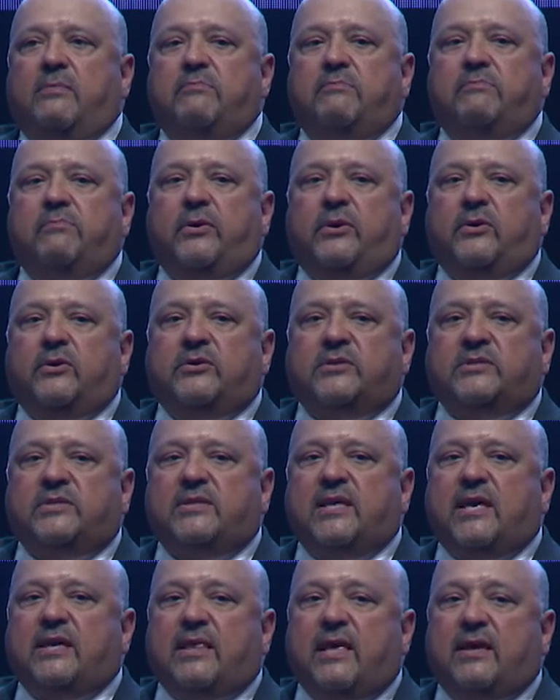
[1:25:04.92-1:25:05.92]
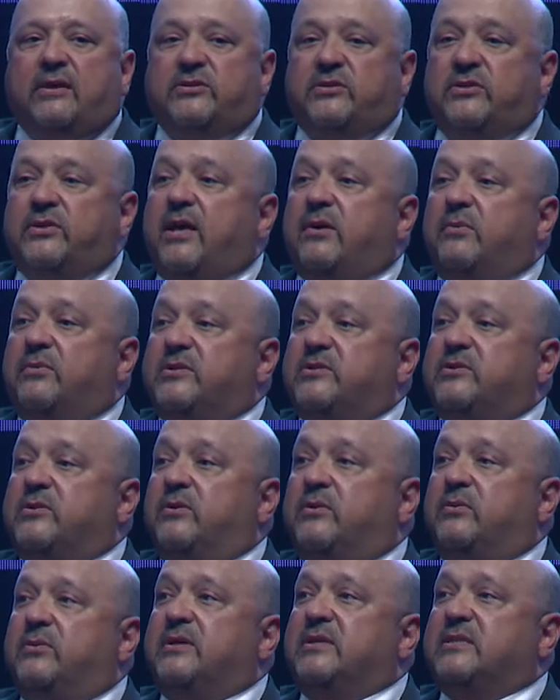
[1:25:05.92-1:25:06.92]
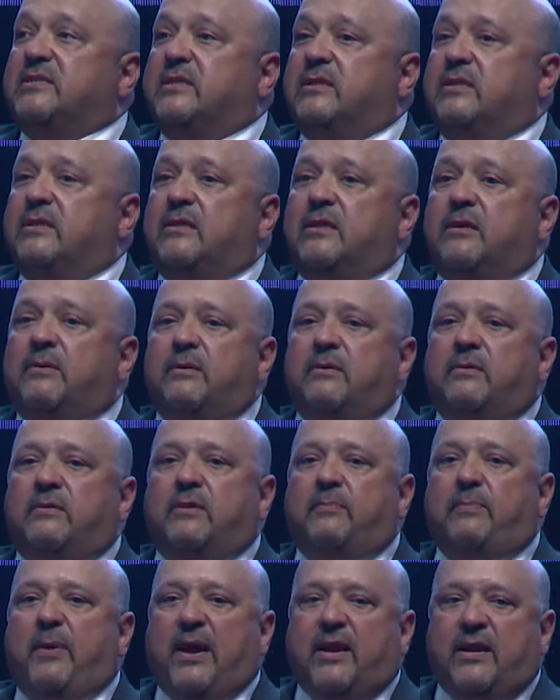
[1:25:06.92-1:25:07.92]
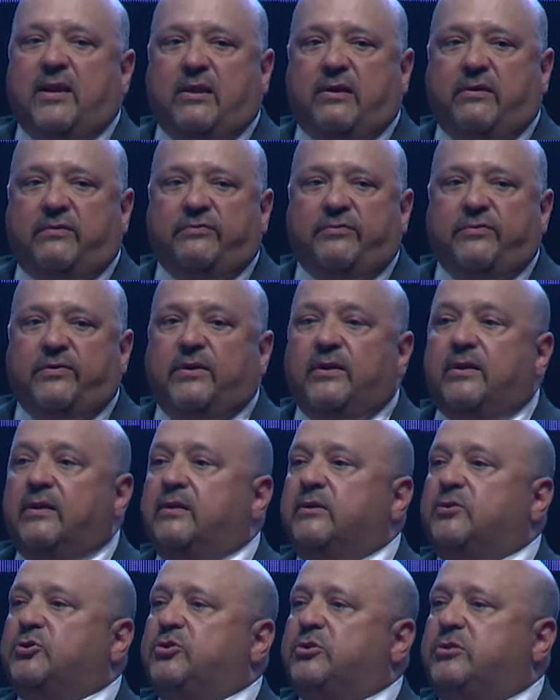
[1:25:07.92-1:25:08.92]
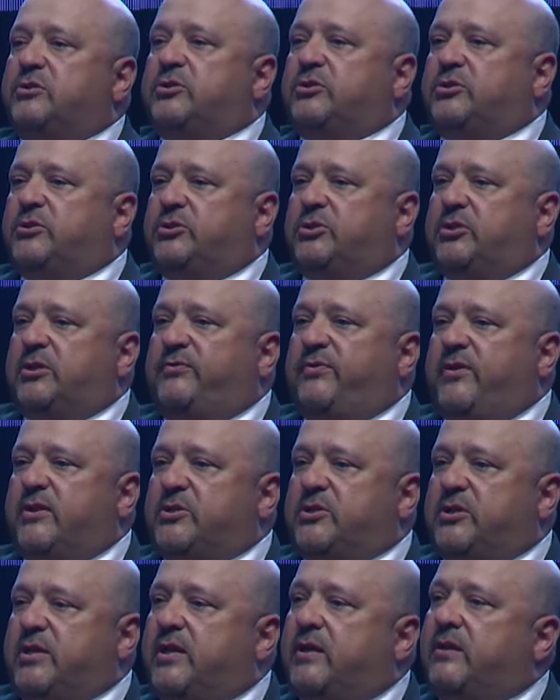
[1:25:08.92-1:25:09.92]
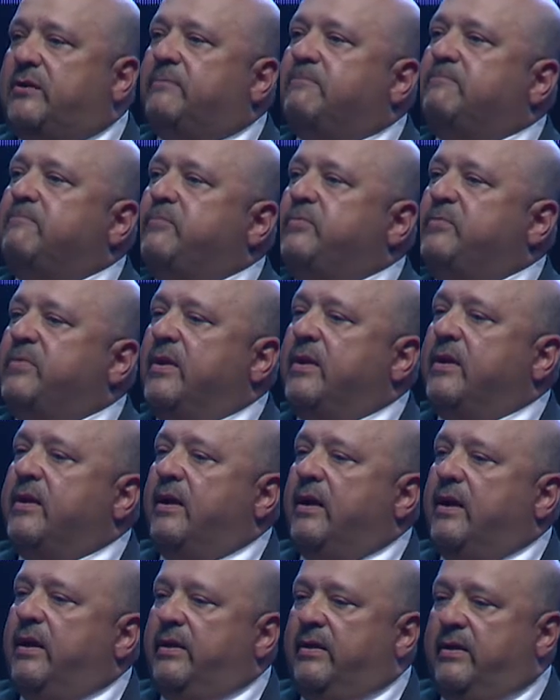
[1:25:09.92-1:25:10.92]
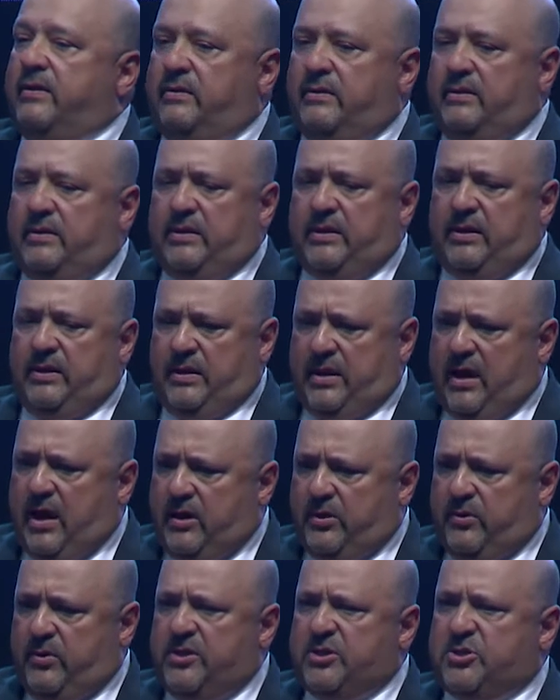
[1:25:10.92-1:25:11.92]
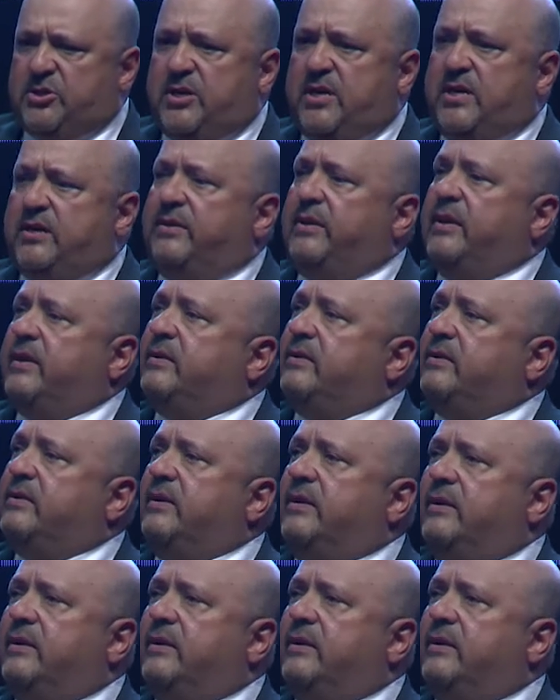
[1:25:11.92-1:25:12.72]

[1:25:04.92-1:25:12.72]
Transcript: because that was always the panic of the chief engineer and the cargo engineer that